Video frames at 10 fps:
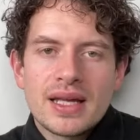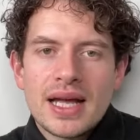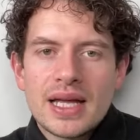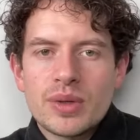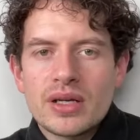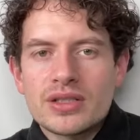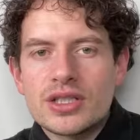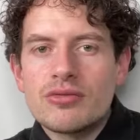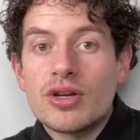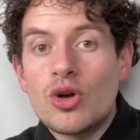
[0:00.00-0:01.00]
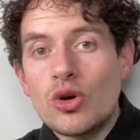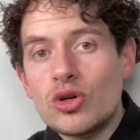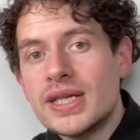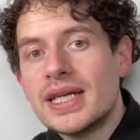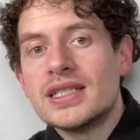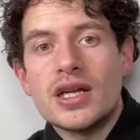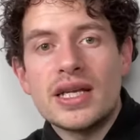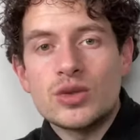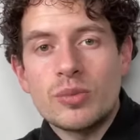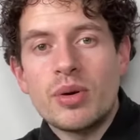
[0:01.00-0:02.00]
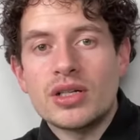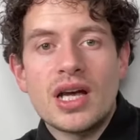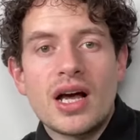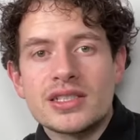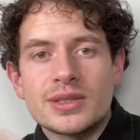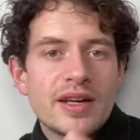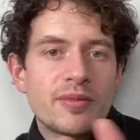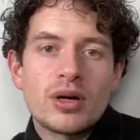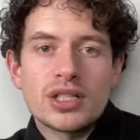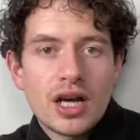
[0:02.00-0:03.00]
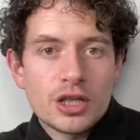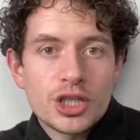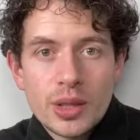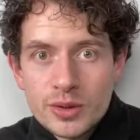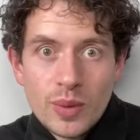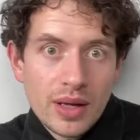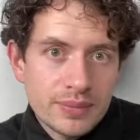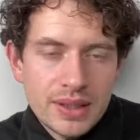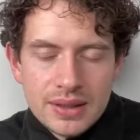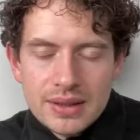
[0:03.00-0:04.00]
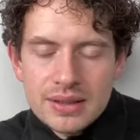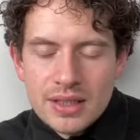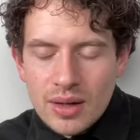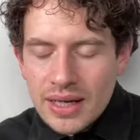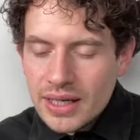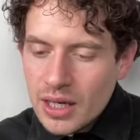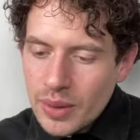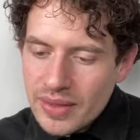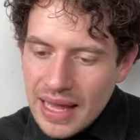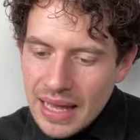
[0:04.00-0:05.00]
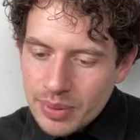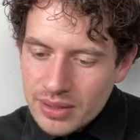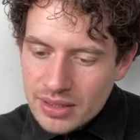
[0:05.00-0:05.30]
And we're going to record it and turn it into a podcast, and we have a podcast show as well. So I'll let you know when that happens.